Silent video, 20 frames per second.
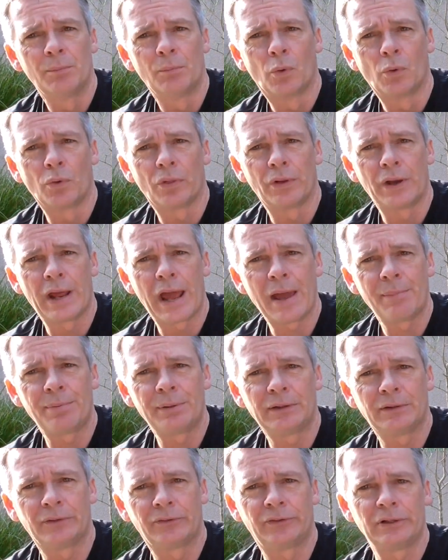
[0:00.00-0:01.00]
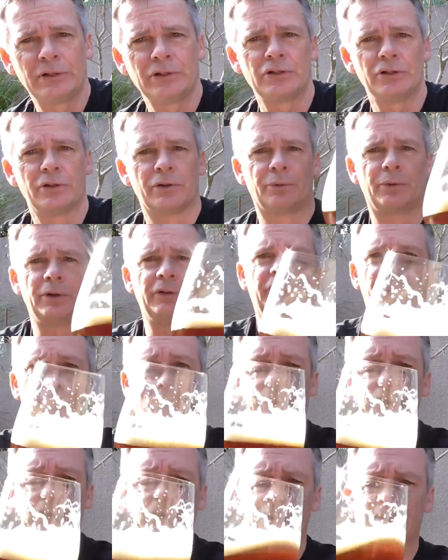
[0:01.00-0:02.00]
more than happy to send you the
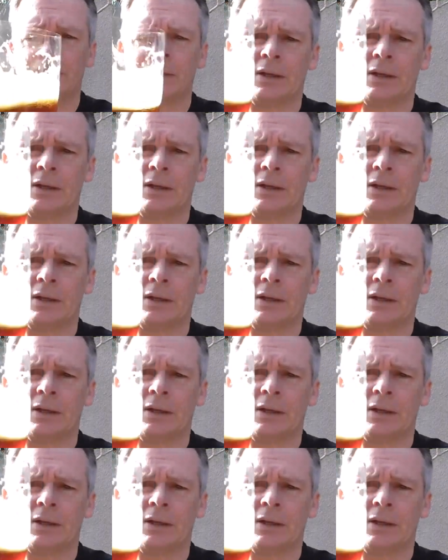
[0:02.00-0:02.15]
recipe.